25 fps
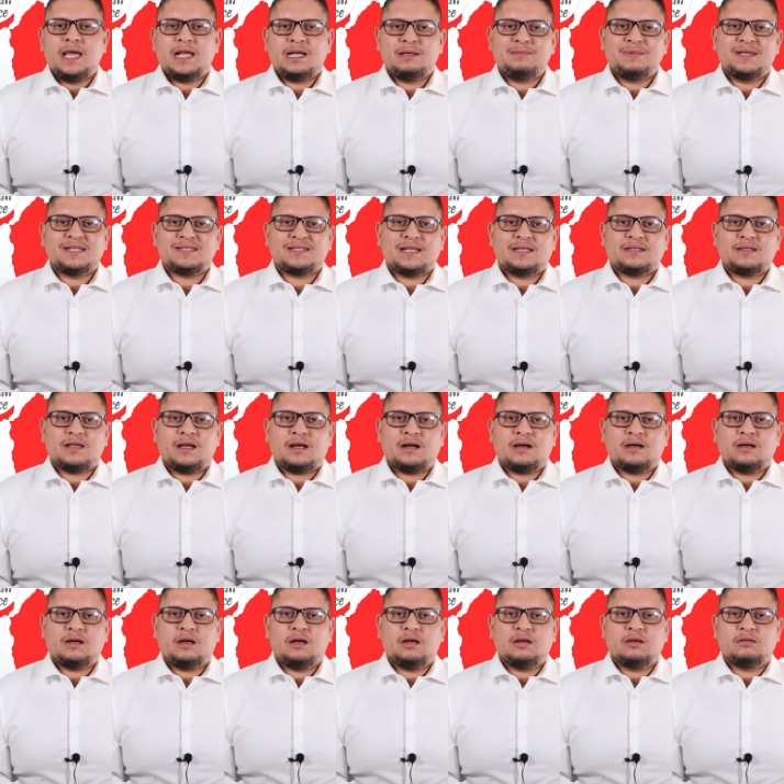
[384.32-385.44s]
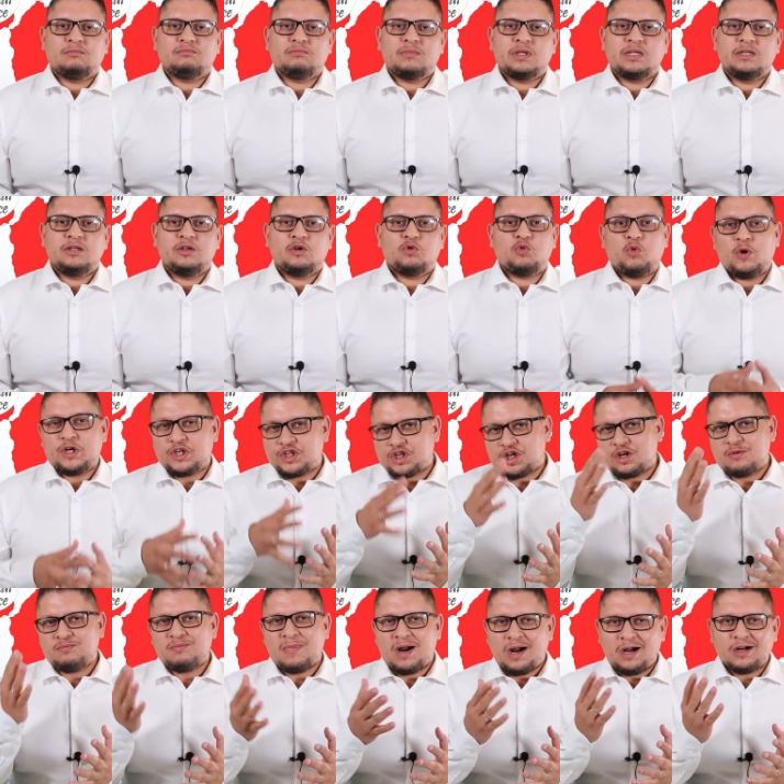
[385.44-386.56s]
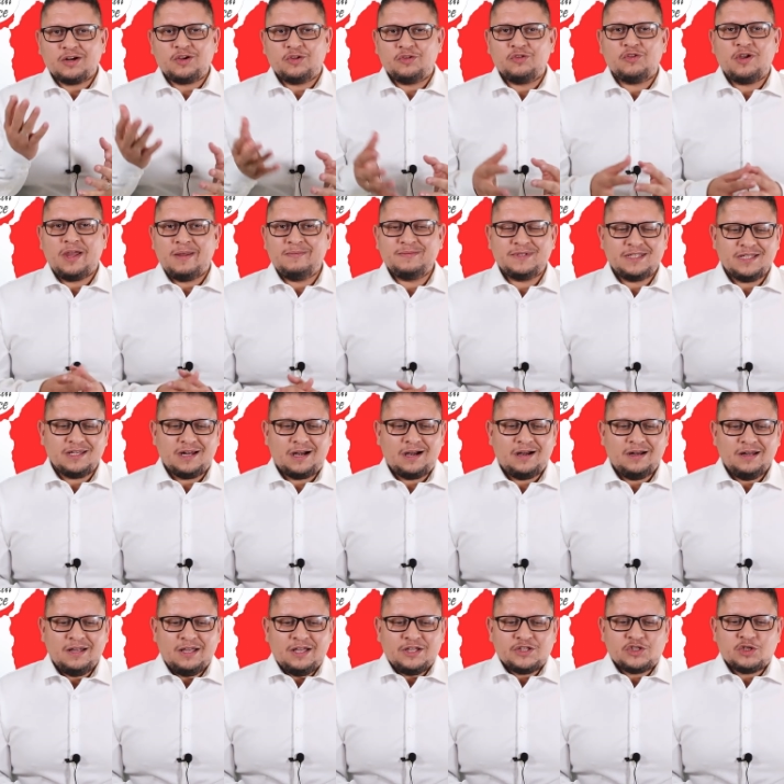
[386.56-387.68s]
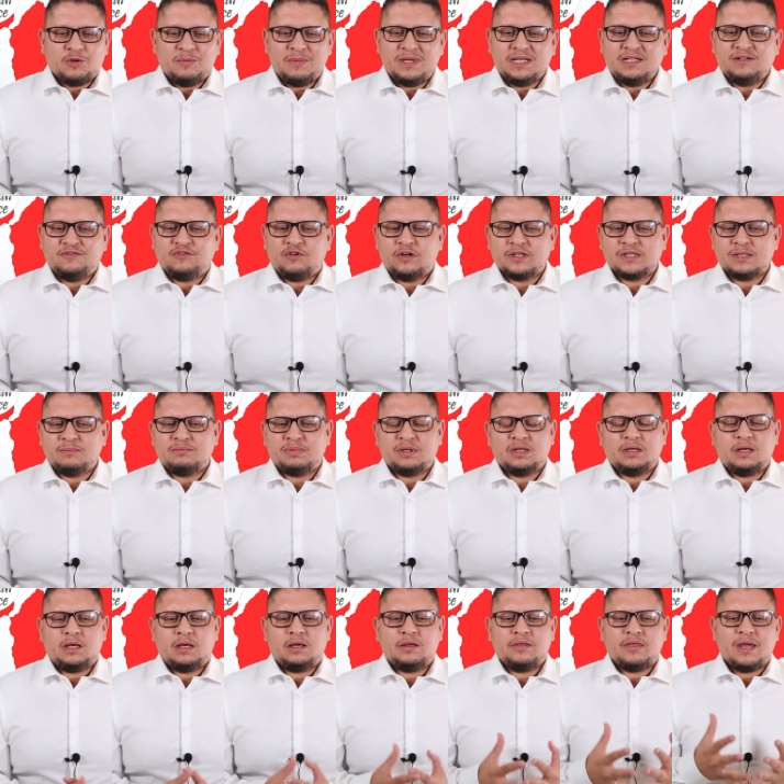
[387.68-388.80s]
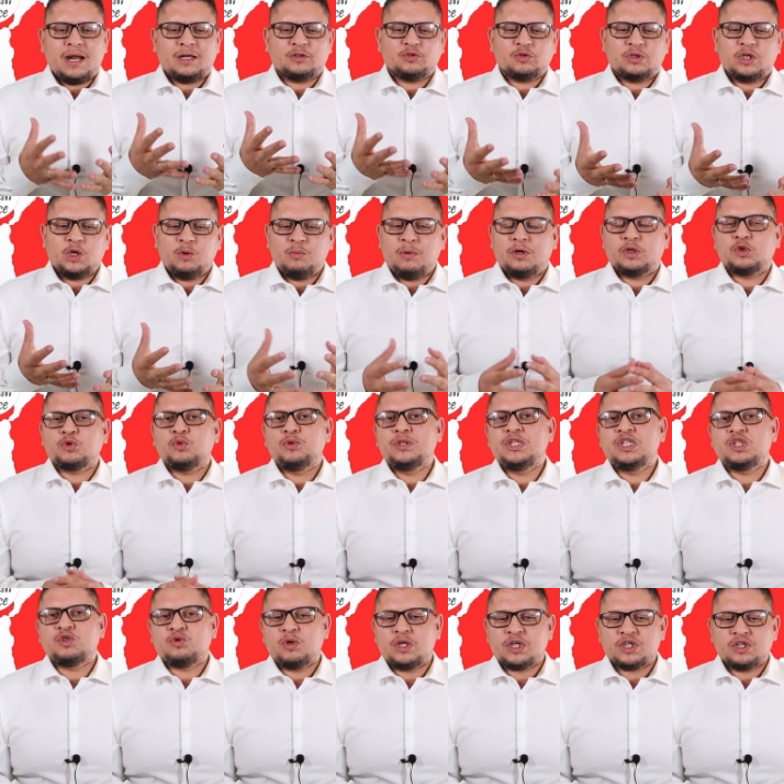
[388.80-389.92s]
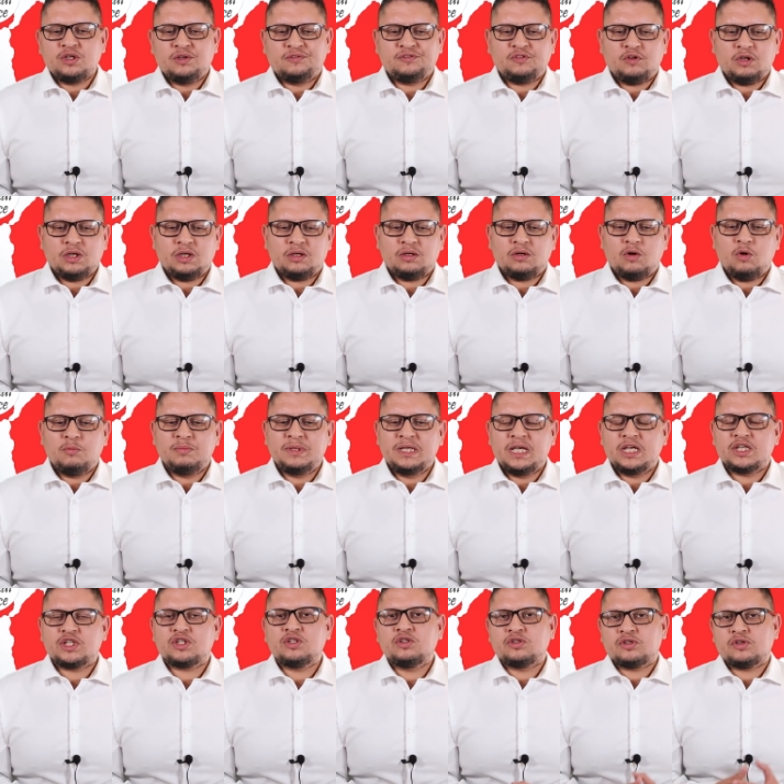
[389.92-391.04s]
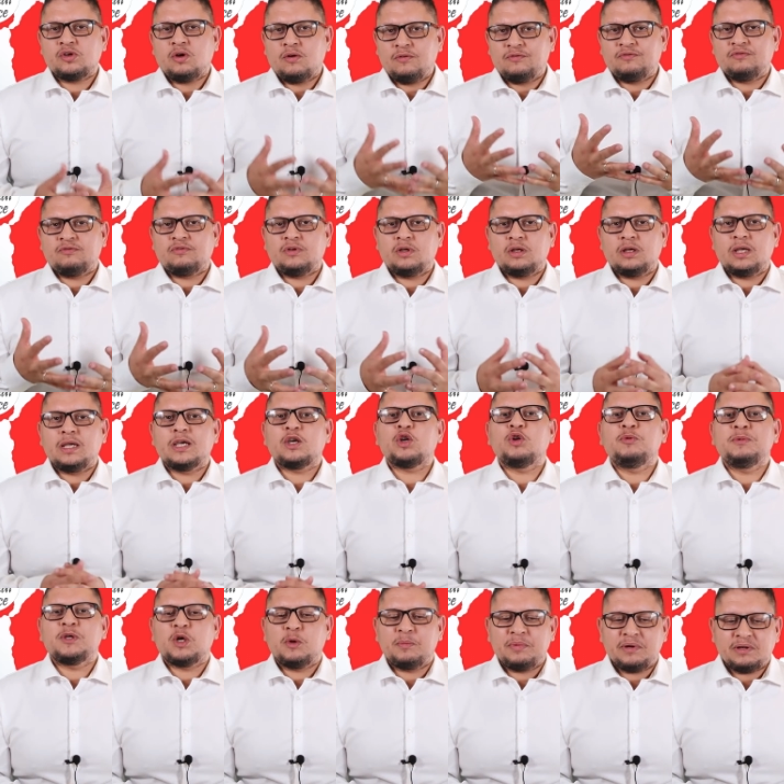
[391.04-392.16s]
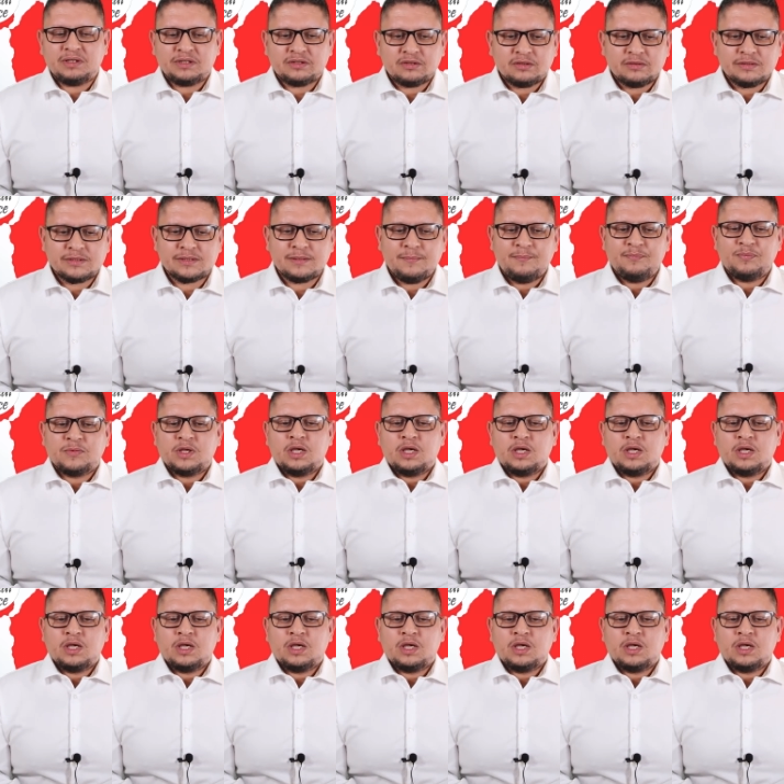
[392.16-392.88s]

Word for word: elements that are um, in a question mark on the MDR. So many Recently, for example, uh, they are talking about registration of uh, obligations of uh, economic operators,